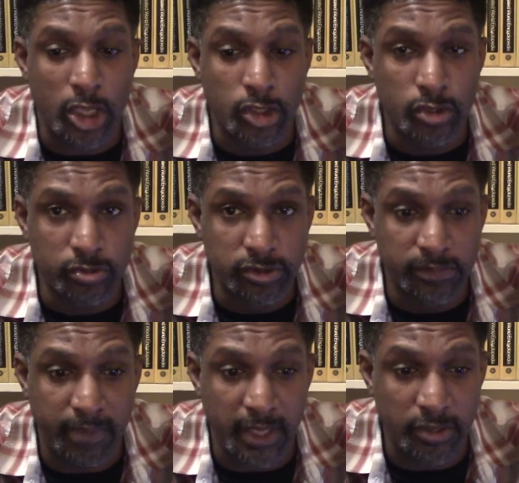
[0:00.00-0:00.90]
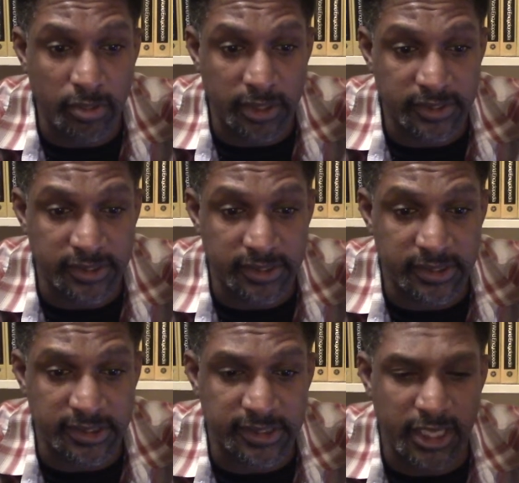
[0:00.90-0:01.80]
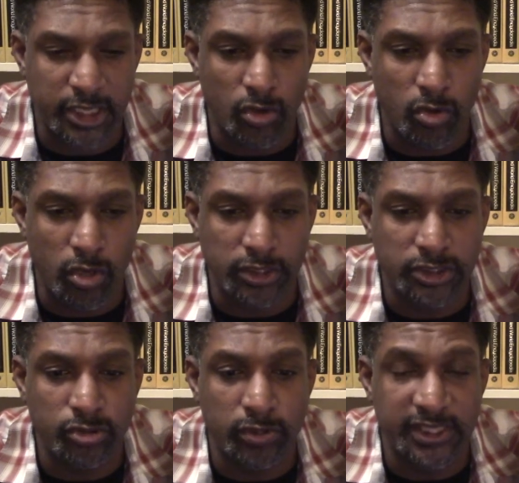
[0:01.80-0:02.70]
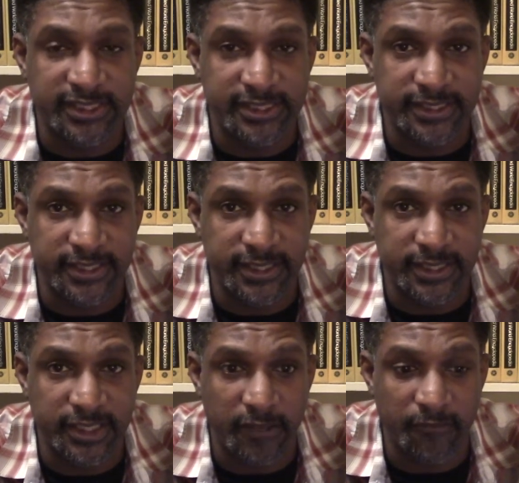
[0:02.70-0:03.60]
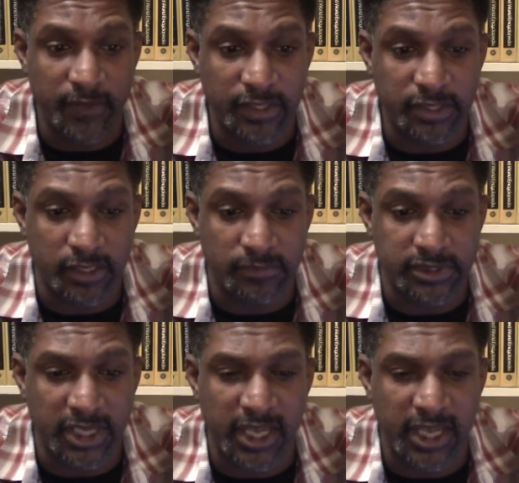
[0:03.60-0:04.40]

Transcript: used by narcissists in order to instill in their victims